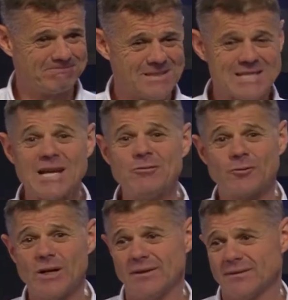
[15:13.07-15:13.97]
Stay
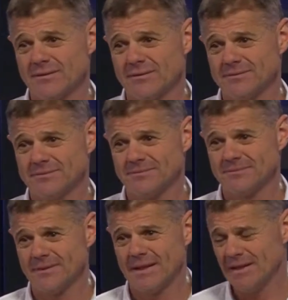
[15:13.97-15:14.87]
friends,
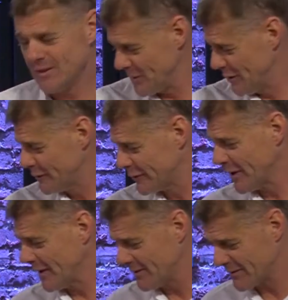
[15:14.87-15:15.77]
and let's be good
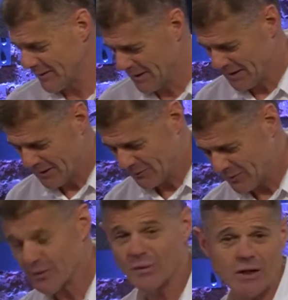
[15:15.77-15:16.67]
friends,
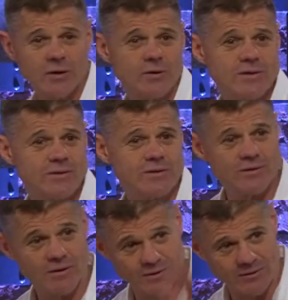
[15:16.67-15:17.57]
whether we are Christians
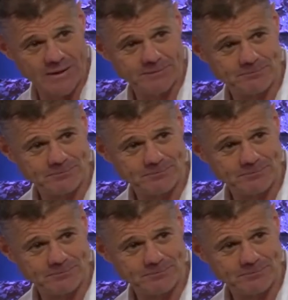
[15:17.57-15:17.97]
or not, right?